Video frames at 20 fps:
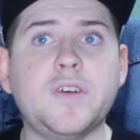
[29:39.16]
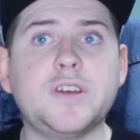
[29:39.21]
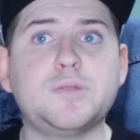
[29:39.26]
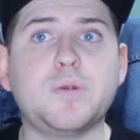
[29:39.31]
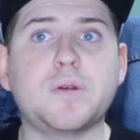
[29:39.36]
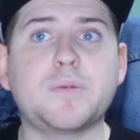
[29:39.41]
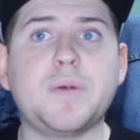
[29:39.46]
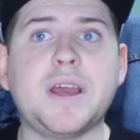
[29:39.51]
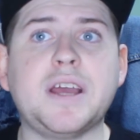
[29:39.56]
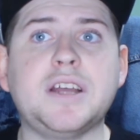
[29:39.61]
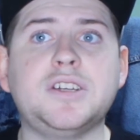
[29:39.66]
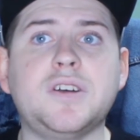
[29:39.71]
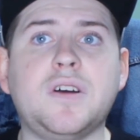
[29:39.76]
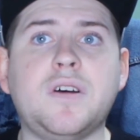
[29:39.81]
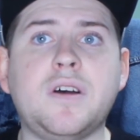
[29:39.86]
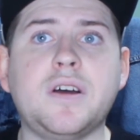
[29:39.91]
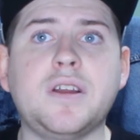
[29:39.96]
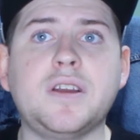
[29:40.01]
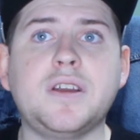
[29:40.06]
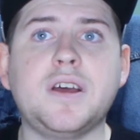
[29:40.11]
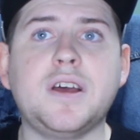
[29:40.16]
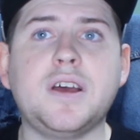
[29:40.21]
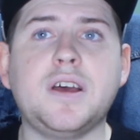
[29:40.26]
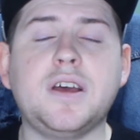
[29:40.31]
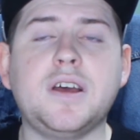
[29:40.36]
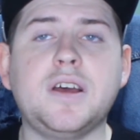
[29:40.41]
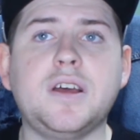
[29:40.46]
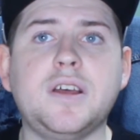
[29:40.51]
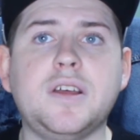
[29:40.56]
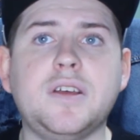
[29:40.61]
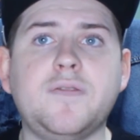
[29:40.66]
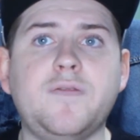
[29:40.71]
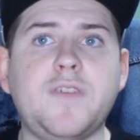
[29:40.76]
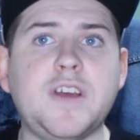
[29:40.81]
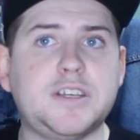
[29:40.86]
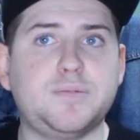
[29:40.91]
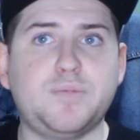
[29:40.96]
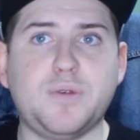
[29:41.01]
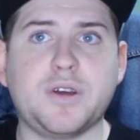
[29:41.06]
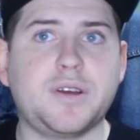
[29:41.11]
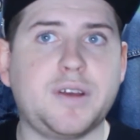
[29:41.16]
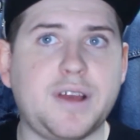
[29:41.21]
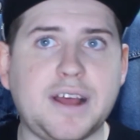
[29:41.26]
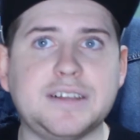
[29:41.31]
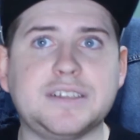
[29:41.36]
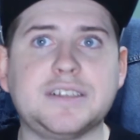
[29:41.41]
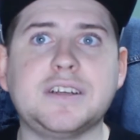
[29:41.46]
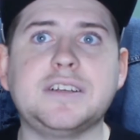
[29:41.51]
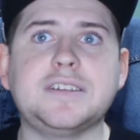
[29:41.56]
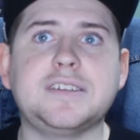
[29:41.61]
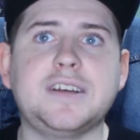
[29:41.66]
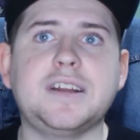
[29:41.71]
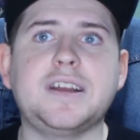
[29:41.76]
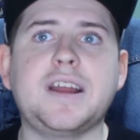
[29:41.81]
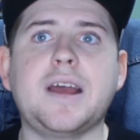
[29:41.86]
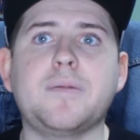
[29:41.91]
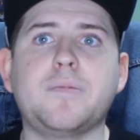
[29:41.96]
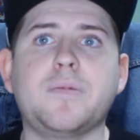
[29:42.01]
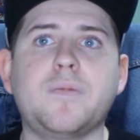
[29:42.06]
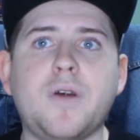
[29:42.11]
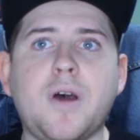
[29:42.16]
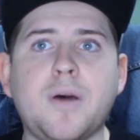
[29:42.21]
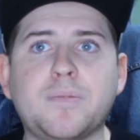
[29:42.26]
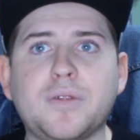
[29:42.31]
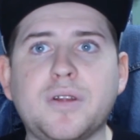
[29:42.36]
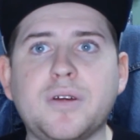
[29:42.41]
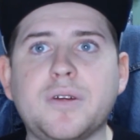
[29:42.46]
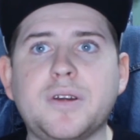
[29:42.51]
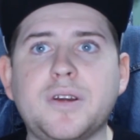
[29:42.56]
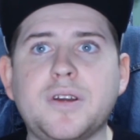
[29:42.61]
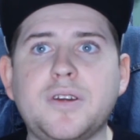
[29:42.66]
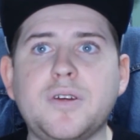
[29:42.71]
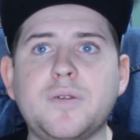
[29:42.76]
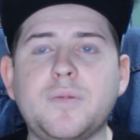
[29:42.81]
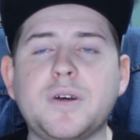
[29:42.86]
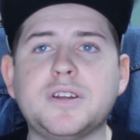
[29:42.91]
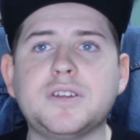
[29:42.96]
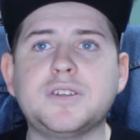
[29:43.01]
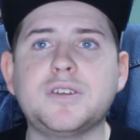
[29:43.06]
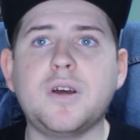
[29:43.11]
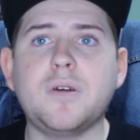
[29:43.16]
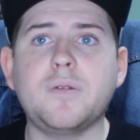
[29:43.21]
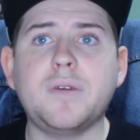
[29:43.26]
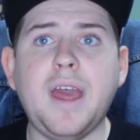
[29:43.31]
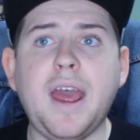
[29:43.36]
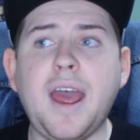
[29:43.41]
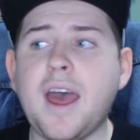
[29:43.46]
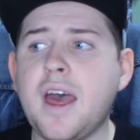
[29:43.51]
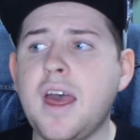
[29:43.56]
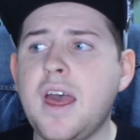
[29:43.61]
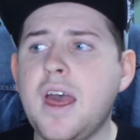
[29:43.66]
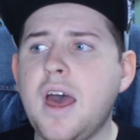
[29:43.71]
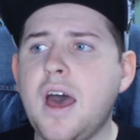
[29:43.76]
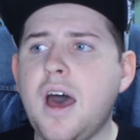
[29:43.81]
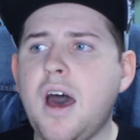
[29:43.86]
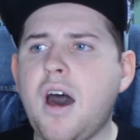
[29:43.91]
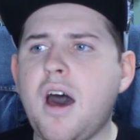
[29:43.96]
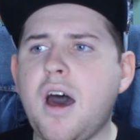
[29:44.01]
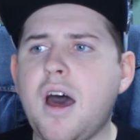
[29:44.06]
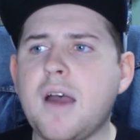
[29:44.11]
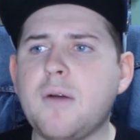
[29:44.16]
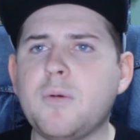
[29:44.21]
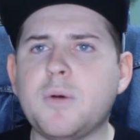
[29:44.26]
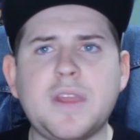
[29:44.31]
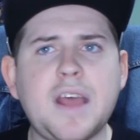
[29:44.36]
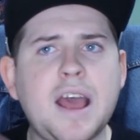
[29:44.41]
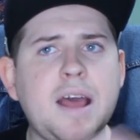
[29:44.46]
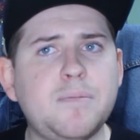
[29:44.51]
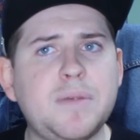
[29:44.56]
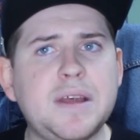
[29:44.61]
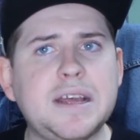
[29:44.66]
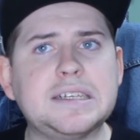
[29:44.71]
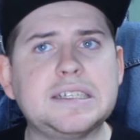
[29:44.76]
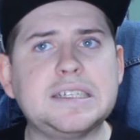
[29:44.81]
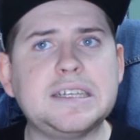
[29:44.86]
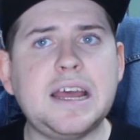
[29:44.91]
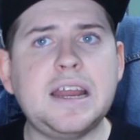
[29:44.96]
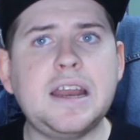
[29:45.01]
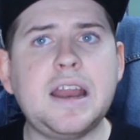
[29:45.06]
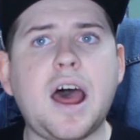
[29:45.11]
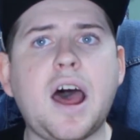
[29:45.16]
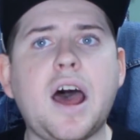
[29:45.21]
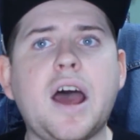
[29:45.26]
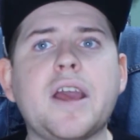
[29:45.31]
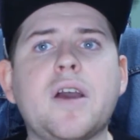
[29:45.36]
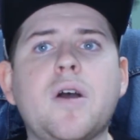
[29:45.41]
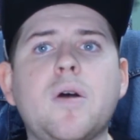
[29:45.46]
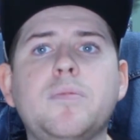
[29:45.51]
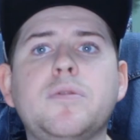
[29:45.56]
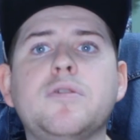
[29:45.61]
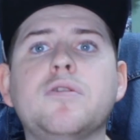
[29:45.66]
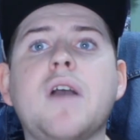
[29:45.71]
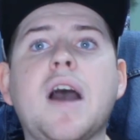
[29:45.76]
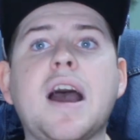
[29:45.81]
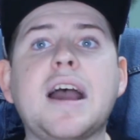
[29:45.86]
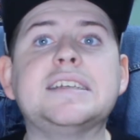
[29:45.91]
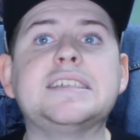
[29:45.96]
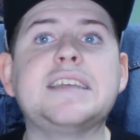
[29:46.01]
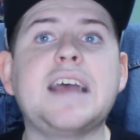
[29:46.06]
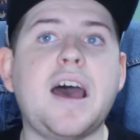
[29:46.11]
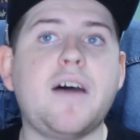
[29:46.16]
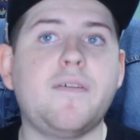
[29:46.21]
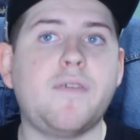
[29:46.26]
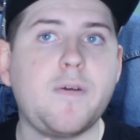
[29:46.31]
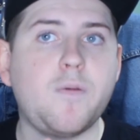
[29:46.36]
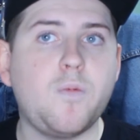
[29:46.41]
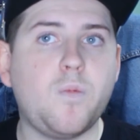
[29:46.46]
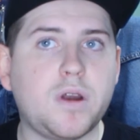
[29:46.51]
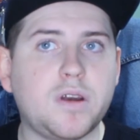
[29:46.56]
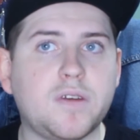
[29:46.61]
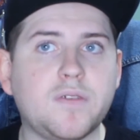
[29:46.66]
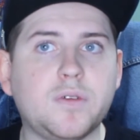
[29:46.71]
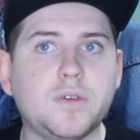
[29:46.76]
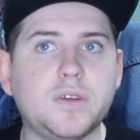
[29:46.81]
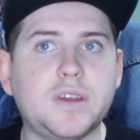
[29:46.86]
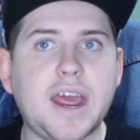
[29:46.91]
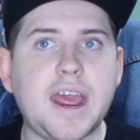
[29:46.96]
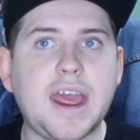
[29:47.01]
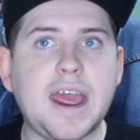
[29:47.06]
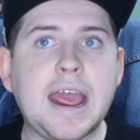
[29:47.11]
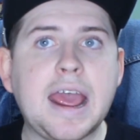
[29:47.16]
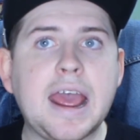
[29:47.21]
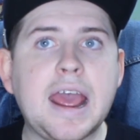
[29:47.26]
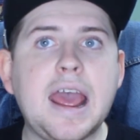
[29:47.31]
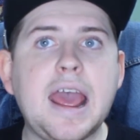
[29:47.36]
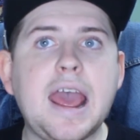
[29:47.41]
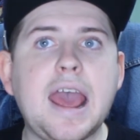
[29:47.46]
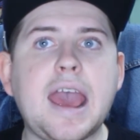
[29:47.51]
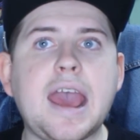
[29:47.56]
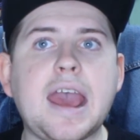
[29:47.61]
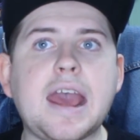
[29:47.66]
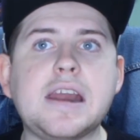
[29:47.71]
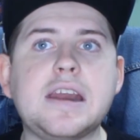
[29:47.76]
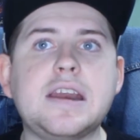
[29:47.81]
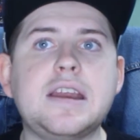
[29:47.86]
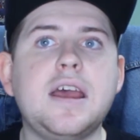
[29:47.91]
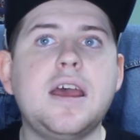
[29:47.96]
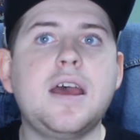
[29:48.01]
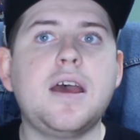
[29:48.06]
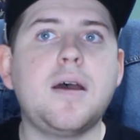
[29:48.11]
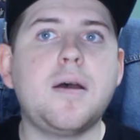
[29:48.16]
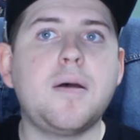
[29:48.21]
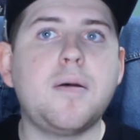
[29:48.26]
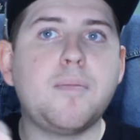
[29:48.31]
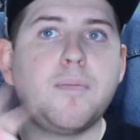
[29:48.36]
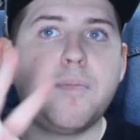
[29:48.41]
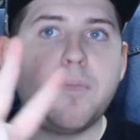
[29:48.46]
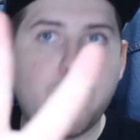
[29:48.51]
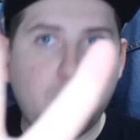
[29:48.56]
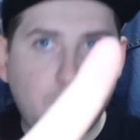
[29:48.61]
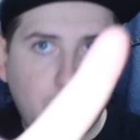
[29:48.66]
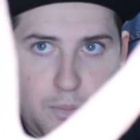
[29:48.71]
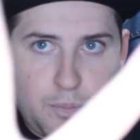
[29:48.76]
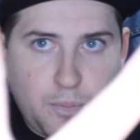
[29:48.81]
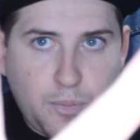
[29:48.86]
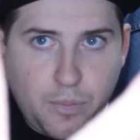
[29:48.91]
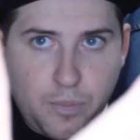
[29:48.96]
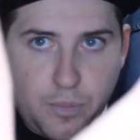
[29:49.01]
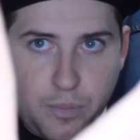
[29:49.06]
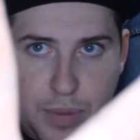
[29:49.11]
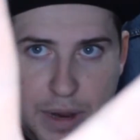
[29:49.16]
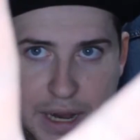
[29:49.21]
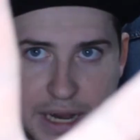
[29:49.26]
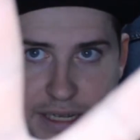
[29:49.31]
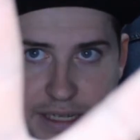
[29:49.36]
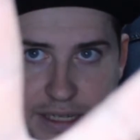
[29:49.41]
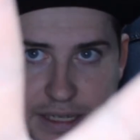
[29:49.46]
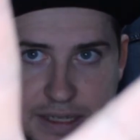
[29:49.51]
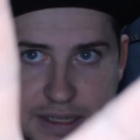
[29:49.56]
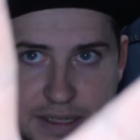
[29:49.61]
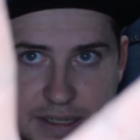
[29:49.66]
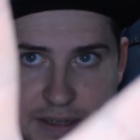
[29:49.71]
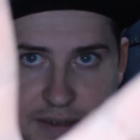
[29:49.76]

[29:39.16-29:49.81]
Facebook page on Facebook. As I said, I uploaded a new one. So, yeah, with that being said, I hope you guys have a wonderful day, and peace.